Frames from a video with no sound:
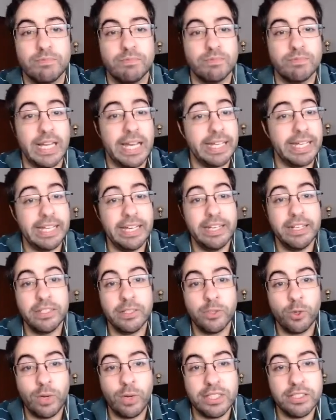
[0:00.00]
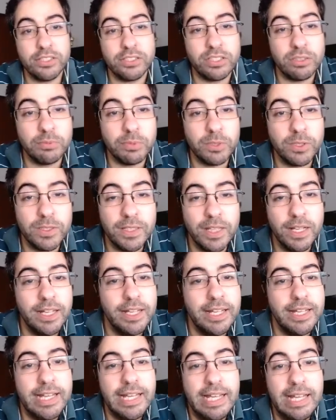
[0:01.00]
Again, questionable.
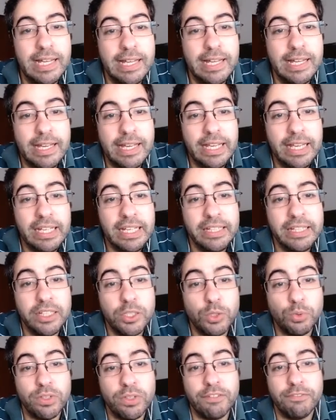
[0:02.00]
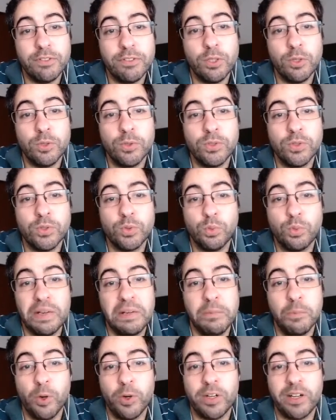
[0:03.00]
And it's one of those
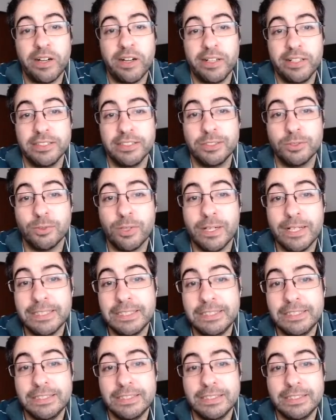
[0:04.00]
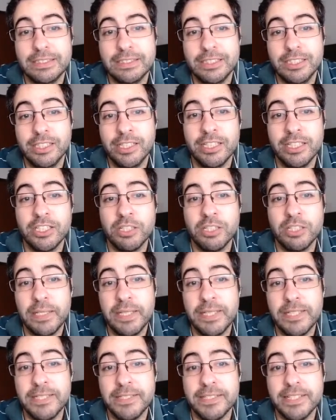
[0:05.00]
win more cards, right? You need to
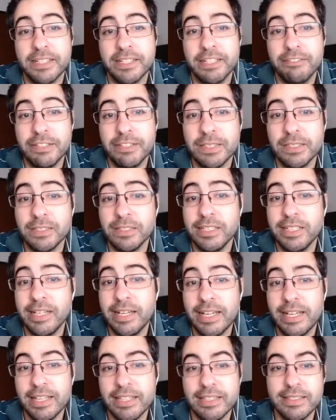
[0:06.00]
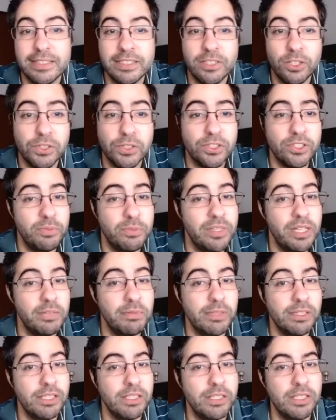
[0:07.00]
be significantly ahead in order to be
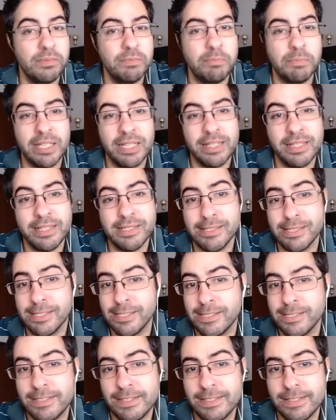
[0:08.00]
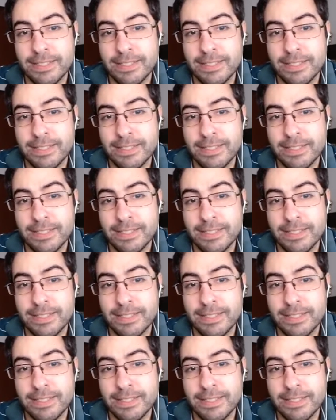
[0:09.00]
able to play this.